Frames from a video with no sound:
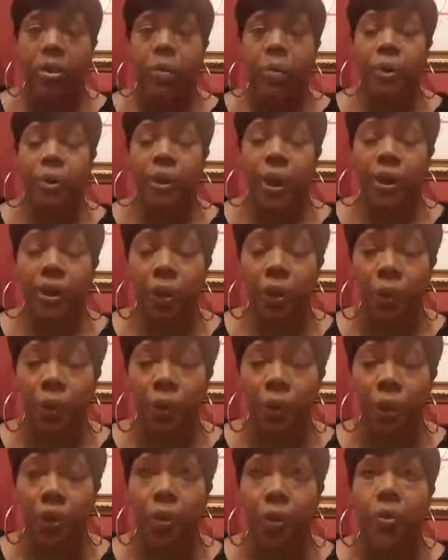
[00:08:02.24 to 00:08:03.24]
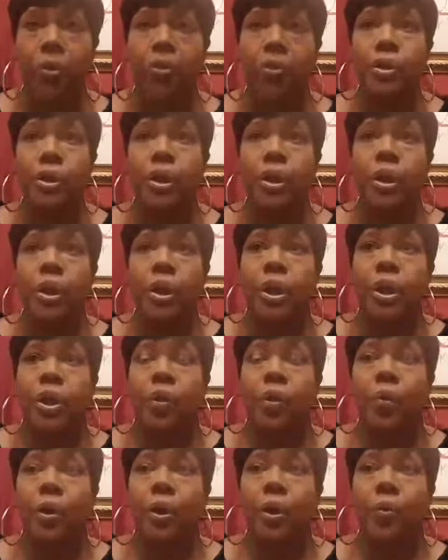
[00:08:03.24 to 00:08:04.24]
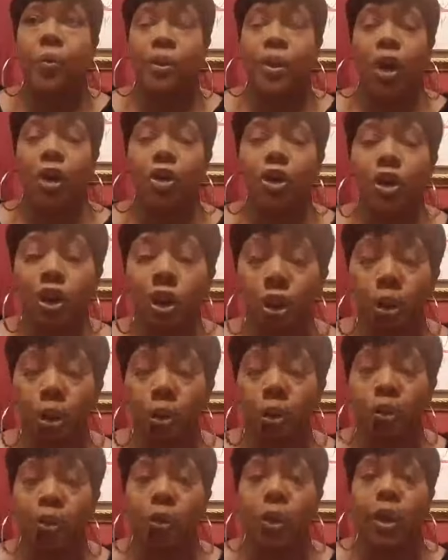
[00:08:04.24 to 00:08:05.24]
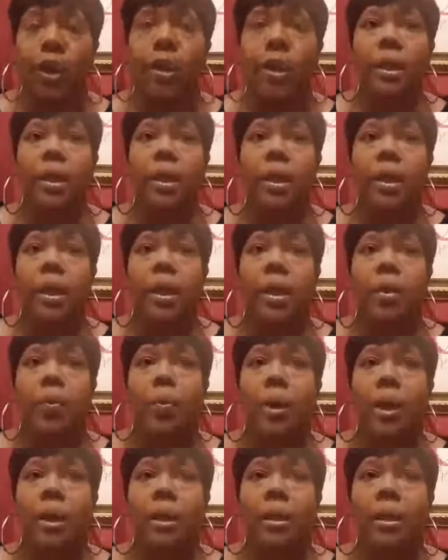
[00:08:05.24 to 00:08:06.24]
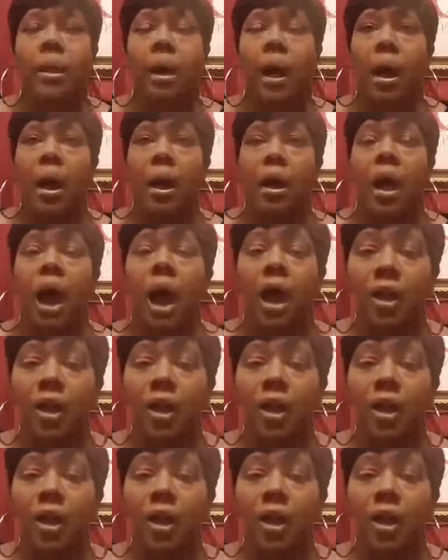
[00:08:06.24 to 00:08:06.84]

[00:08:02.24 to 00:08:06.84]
with our careers, with our children, with our